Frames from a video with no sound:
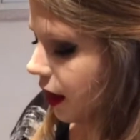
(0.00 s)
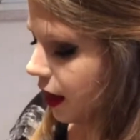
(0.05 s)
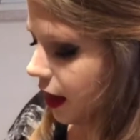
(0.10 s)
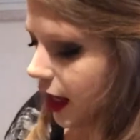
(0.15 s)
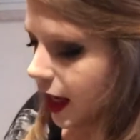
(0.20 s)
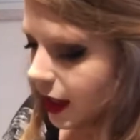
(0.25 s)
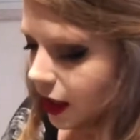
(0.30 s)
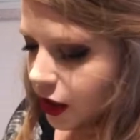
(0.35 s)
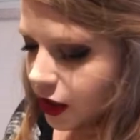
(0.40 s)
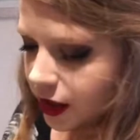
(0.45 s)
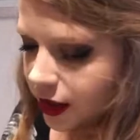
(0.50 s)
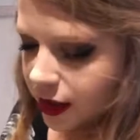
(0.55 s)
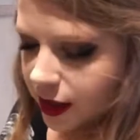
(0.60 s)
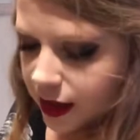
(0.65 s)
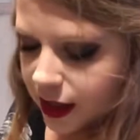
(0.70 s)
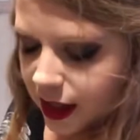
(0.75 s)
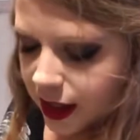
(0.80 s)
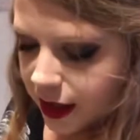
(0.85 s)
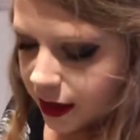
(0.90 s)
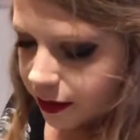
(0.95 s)
they
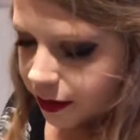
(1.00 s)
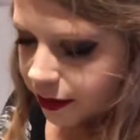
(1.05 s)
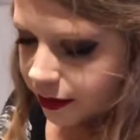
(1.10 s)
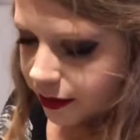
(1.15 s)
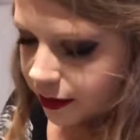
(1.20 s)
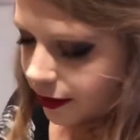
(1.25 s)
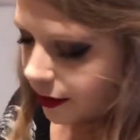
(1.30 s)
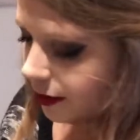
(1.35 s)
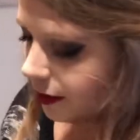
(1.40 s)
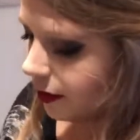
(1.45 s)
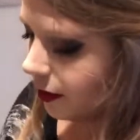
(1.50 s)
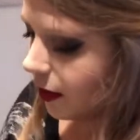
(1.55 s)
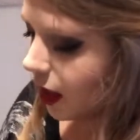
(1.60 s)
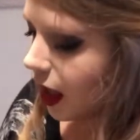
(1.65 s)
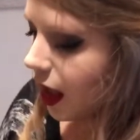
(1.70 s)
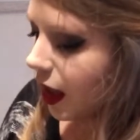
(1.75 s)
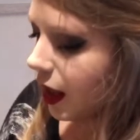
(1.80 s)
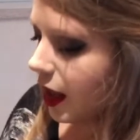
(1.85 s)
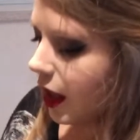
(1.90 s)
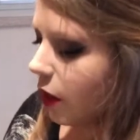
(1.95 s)
just
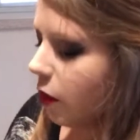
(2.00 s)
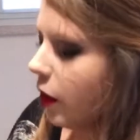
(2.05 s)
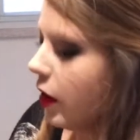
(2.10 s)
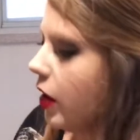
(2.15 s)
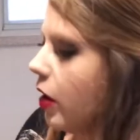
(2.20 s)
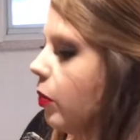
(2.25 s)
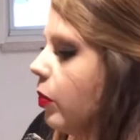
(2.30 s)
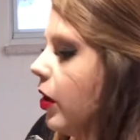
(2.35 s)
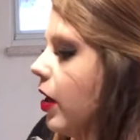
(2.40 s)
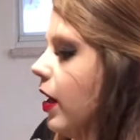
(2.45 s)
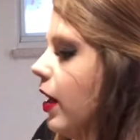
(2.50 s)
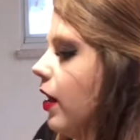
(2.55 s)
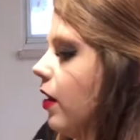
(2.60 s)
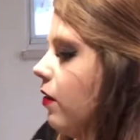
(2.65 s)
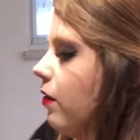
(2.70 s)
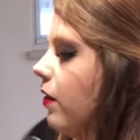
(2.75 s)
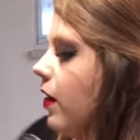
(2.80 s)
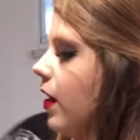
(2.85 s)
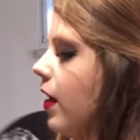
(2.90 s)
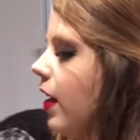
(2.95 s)
like when you're putting the
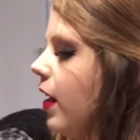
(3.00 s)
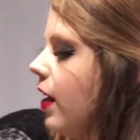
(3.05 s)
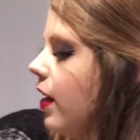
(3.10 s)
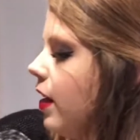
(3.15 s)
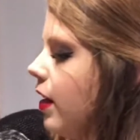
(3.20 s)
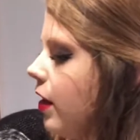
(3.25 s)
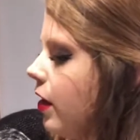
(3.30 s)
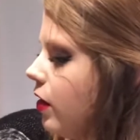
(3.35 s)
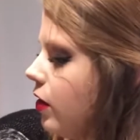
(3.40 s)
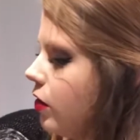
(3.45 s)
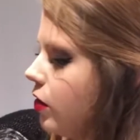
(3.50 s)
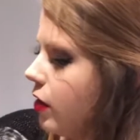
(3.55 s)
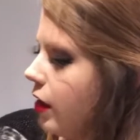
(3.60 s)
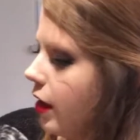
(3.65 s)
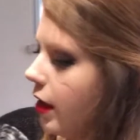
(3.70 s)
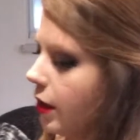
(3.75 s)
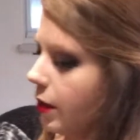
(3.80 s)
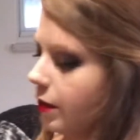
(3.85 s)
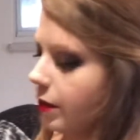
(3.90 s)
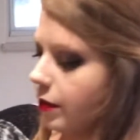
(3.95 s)
filling in here, I'll show
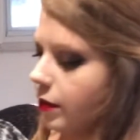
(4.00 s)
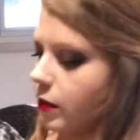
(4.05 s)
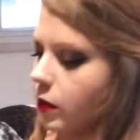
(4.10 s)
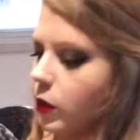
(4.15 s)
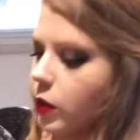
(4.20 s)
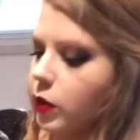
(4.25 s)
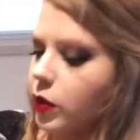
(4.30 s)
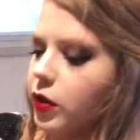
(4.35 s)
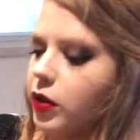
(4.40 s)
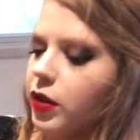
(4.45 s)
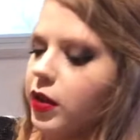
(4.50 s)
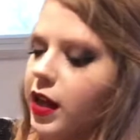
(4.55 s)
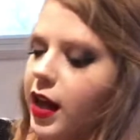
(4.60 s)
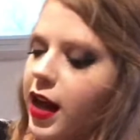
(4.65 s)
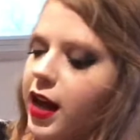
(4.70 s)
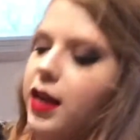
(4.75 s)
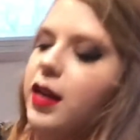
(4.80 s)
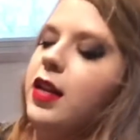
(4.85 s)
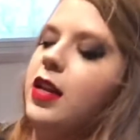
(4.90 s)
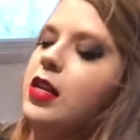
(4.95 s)
you. So do
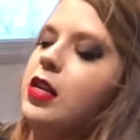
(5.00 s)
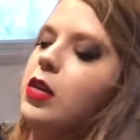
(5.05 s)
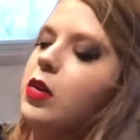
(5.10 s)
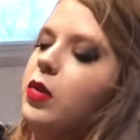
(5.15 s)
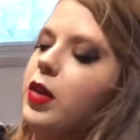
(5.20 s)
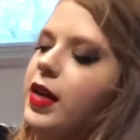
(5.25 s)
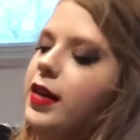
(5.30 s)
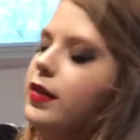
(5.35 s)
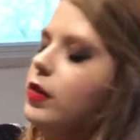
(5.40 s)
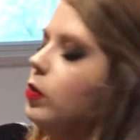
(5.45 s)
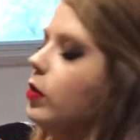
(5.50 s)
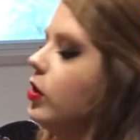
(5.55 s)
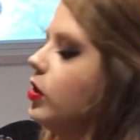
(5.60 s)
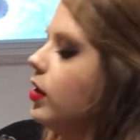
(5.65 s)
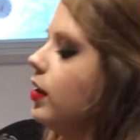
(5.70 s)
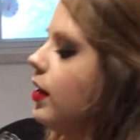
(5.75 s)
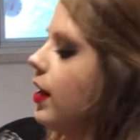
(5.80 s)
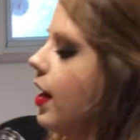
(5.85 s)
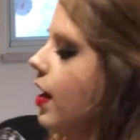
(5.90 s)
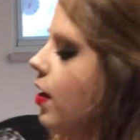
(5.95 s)
that, and you like
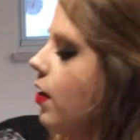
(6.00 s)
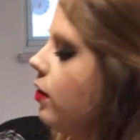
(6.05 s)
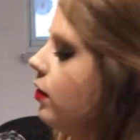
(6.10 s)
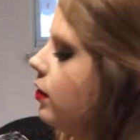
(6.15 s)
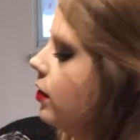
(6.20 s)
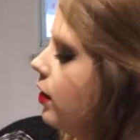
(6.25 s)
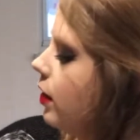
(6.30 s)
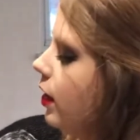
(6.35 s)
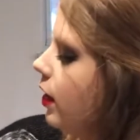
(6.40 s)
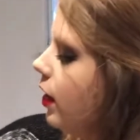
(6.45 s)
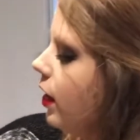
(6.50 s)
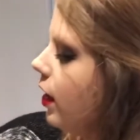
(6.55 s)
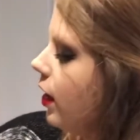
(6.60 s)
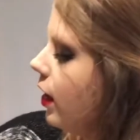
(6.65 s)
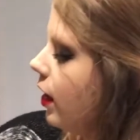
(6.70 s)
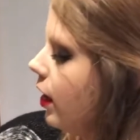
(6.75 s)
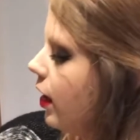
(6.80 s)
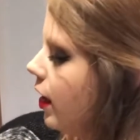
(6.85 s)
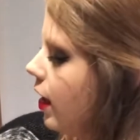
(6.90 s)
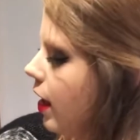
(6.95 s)
squish it down,
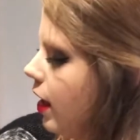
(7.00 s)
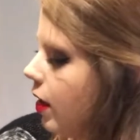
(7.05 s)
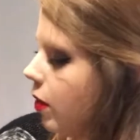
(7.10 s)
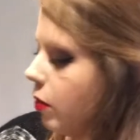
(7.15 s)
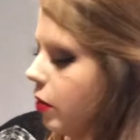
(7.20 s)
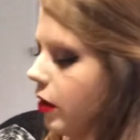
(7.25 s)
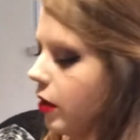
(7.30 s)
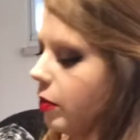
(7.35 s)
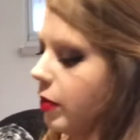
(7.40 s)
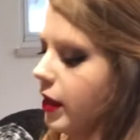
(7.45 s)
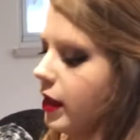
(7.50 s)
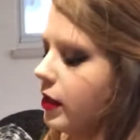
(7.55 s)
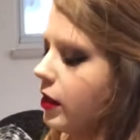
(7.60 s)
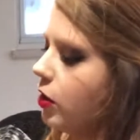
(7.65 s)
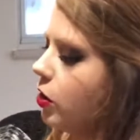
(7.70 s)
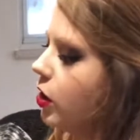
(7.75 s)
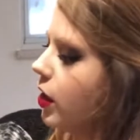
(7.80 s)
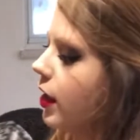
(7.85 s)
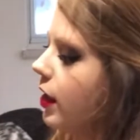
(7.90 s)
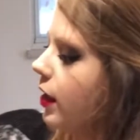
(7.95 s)
and then put a piece
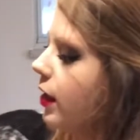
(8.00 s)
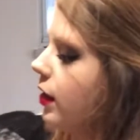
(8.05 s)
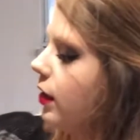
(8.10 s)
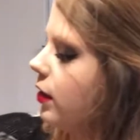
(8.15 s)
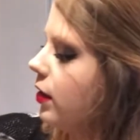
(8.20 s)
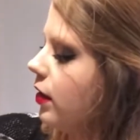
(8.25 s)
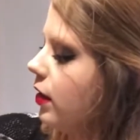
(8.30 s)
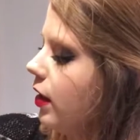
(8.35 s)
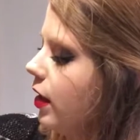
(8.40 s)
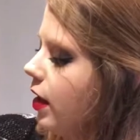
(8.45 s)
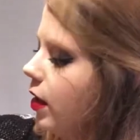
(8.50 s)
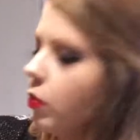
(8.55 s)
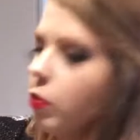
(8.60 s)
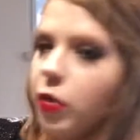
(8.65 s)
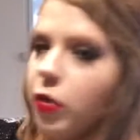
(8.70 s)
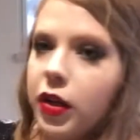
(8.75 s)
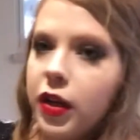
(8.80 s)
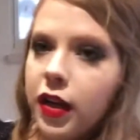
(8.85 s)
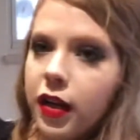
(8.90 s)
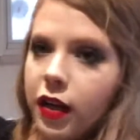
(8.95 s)
of cheese, and then
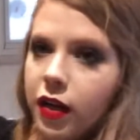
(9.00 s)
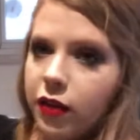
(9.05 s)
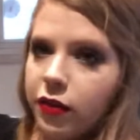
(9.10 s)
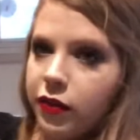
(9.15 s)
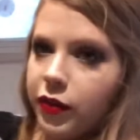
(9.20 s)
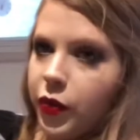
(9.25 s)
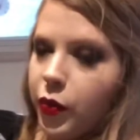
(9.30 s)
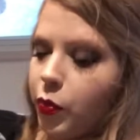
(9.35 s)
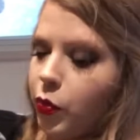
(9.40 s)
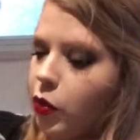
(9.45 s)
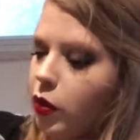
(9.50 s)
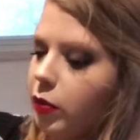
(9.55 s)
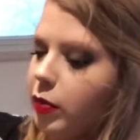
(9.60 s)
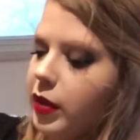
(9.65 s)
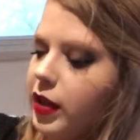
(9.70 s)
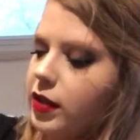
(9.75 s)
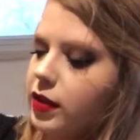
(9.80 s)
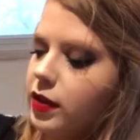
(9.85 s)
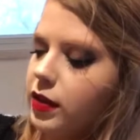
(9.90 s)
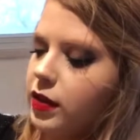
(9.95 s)
put a few more
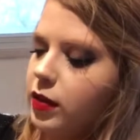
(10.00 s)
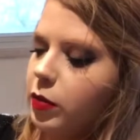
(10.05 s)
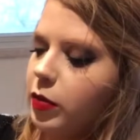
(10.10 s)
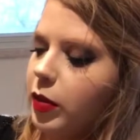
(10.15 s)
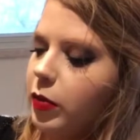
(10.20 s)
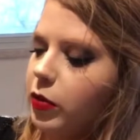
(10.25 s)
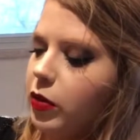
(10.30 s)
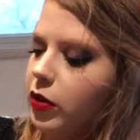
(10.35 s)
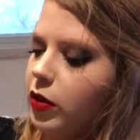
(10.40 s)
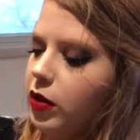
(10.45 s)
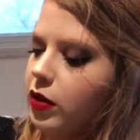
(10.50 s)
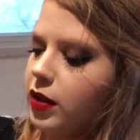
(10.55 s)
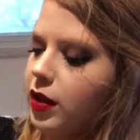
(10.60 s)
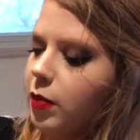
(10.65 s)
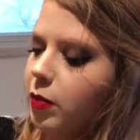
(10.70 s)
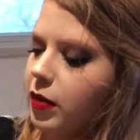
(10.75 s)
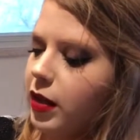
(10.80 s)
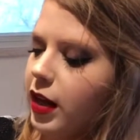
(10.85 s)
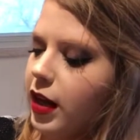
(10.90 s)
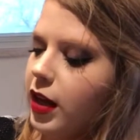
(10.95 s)
pieces of pepperoni on
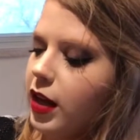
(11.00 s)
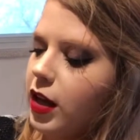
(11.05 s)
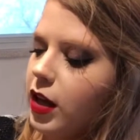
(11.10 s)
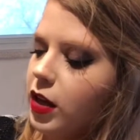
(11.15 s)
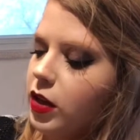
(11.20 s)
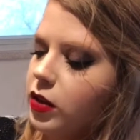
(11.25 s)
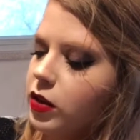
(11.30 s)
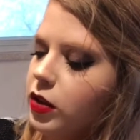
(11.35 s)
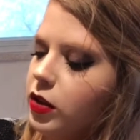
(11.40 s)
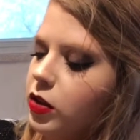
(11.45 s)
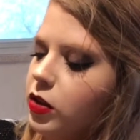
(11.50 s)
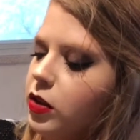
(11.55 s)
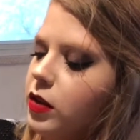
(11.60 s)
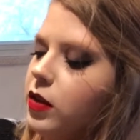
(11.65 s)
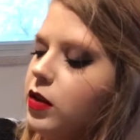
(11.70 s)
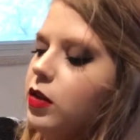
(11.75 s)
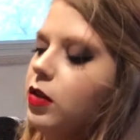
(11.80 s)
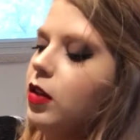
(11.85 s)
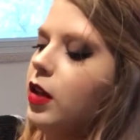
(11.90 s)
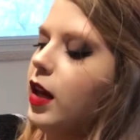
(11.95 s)
top of that. So you're just
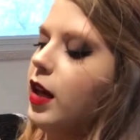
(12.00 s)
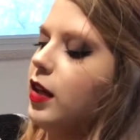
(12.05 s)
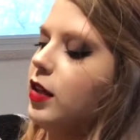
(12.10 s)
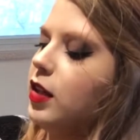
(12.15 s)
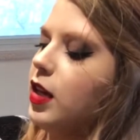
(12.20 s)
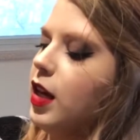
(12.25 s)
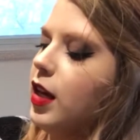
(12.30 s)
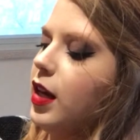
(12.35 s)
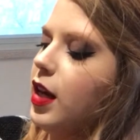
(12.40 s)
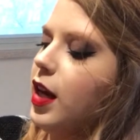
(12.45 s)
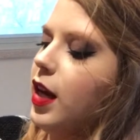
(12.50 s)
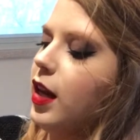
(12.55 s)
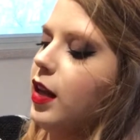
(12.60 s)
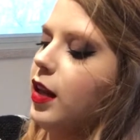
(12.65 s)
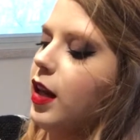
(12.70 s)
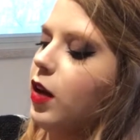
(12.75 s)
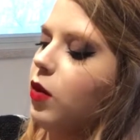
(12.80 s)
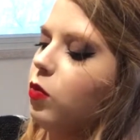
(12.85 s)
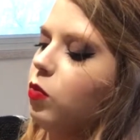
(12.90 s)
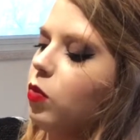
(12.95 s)
like tucking and
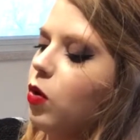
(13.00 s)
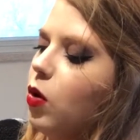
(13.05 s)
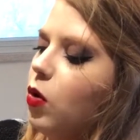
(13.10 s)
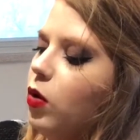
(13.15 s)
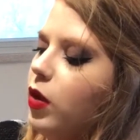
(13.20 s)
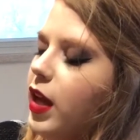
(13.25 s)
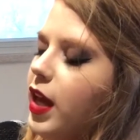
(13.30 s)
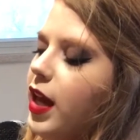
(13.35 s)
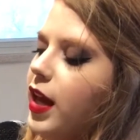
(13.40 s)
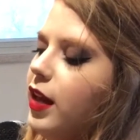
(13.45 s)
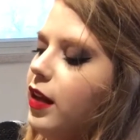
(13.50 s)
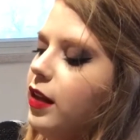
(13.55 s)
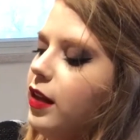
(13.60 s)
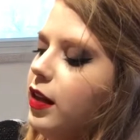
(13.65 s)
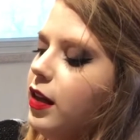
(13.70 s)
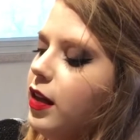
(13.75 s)
like rolling